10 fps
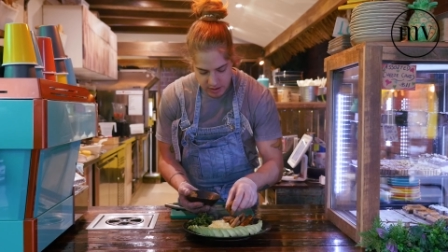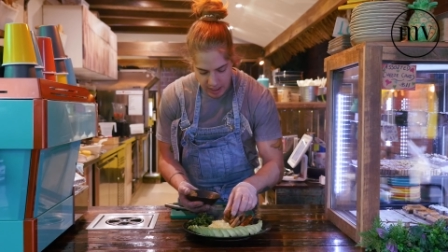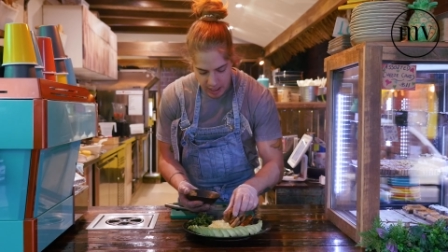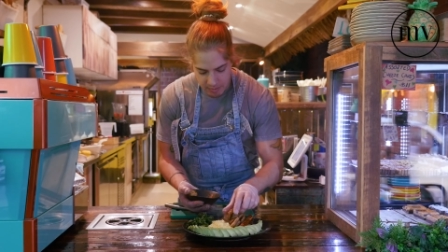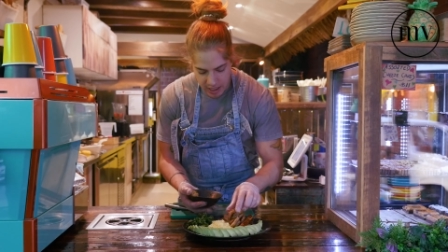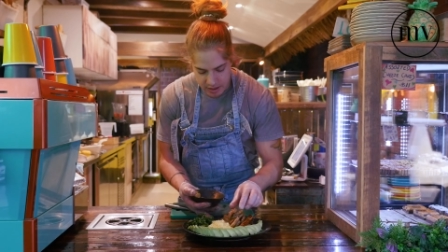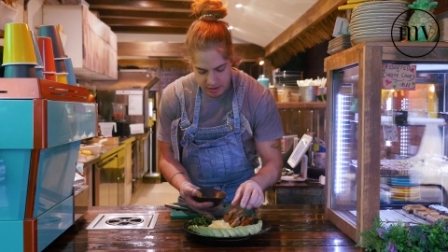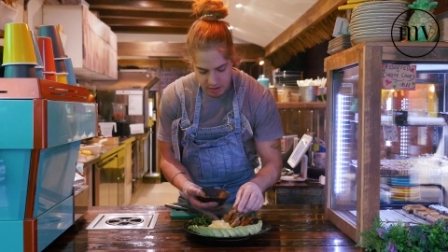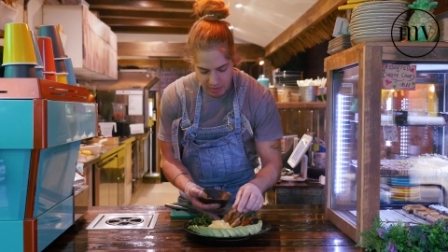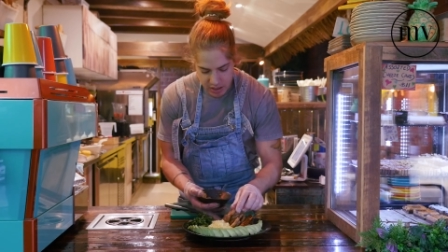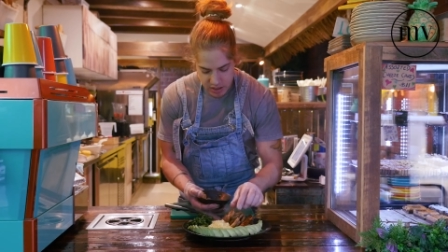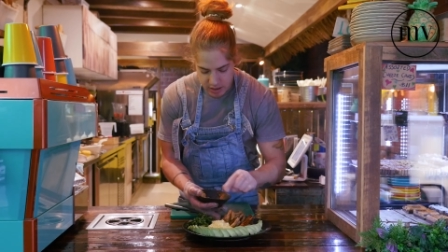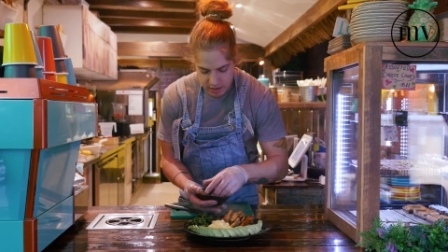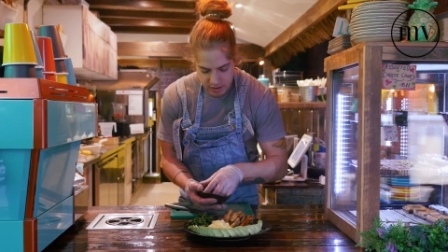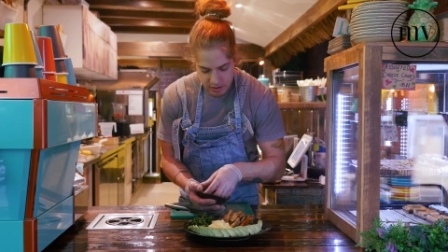same as the
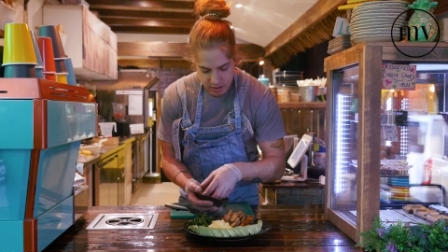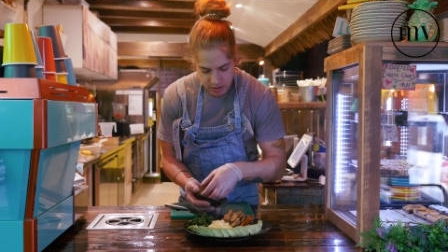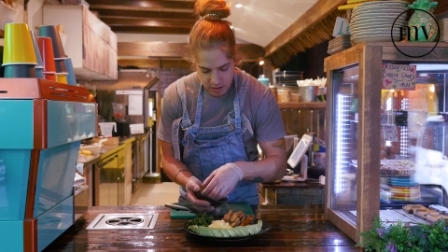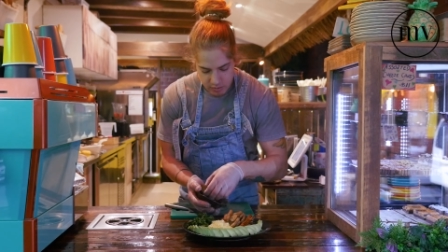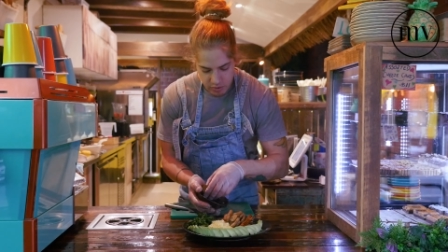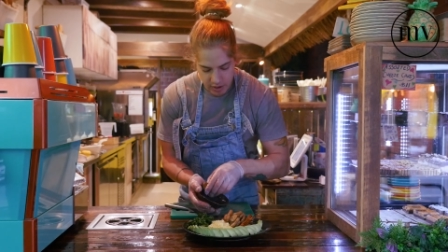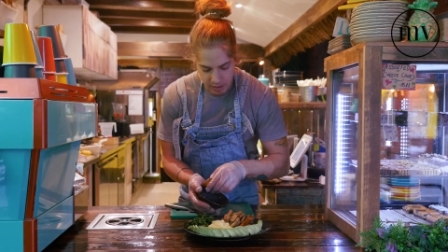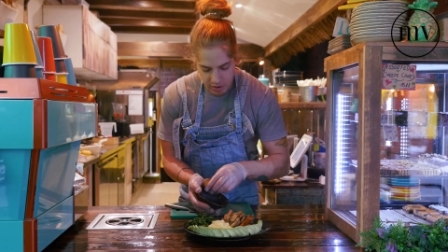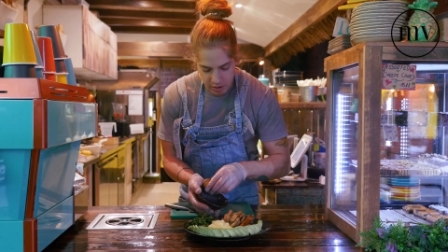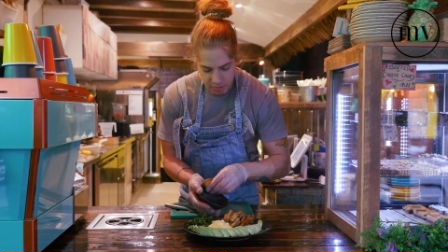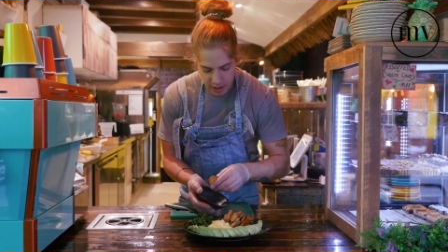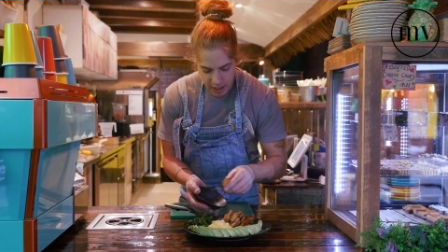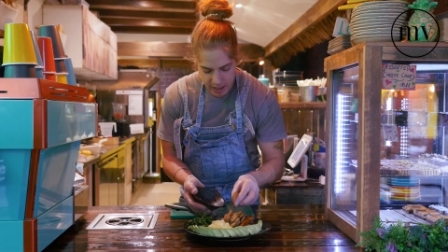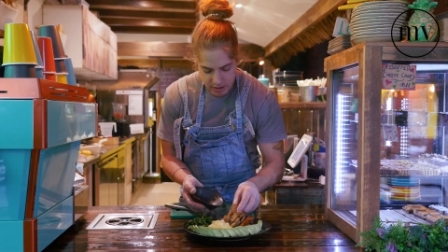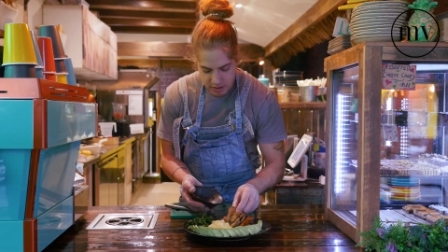mushies. Put them on the
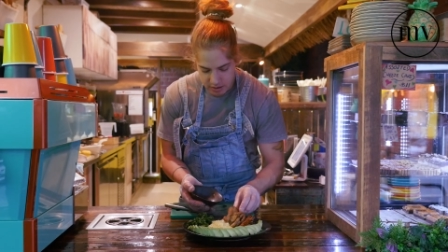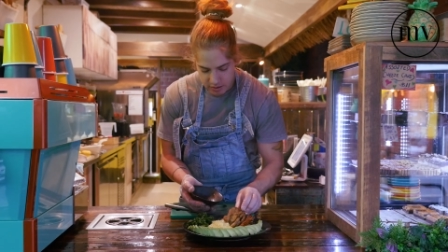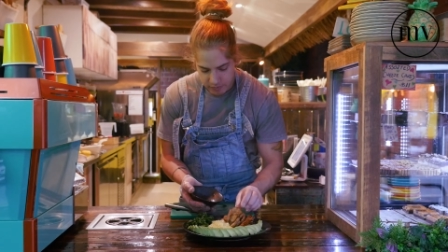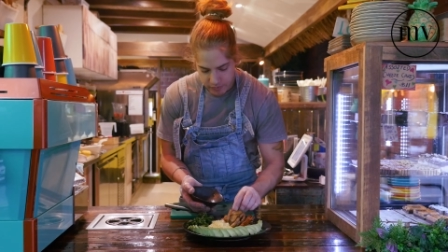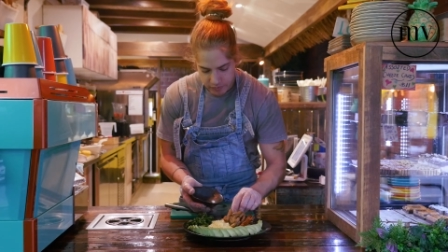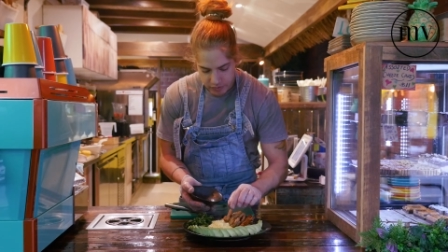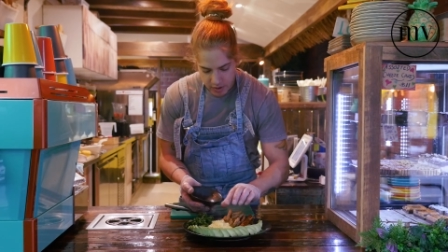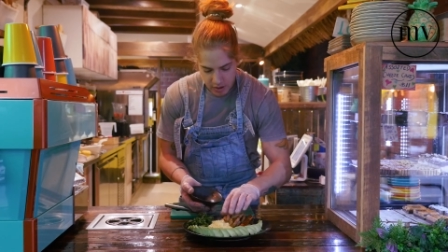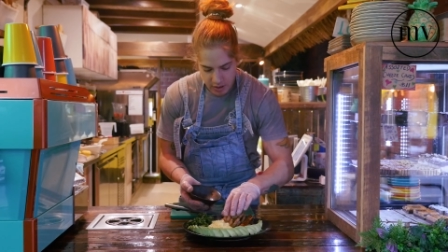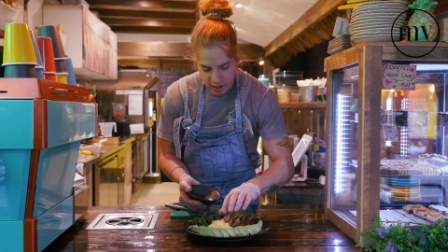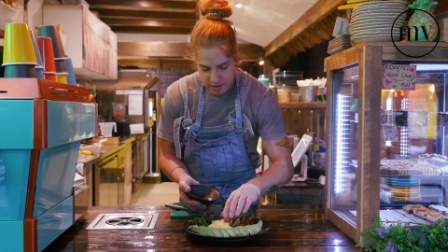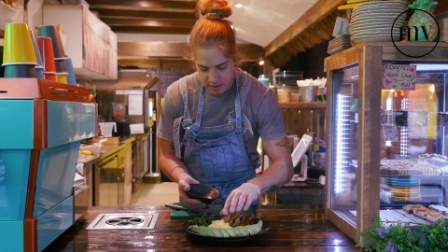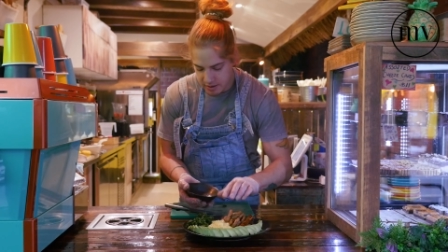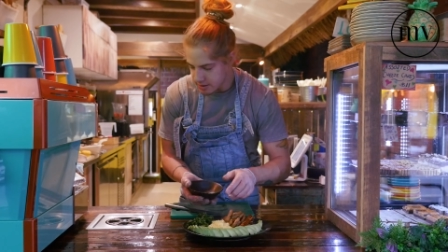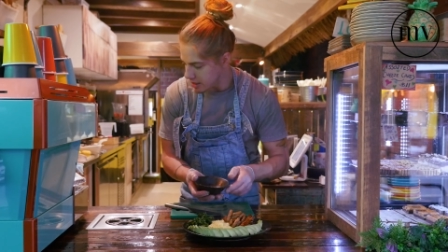plate, nice
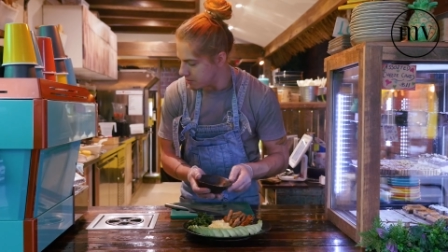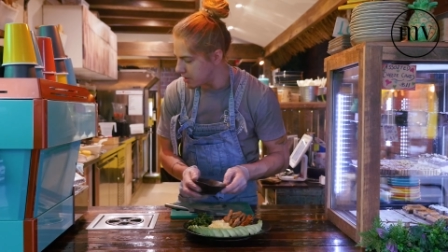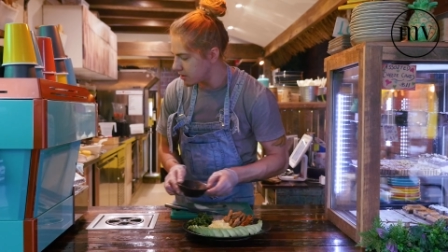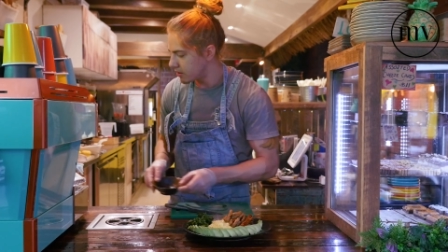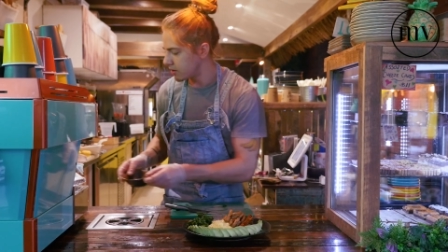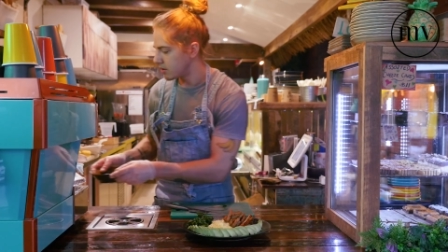and steaming.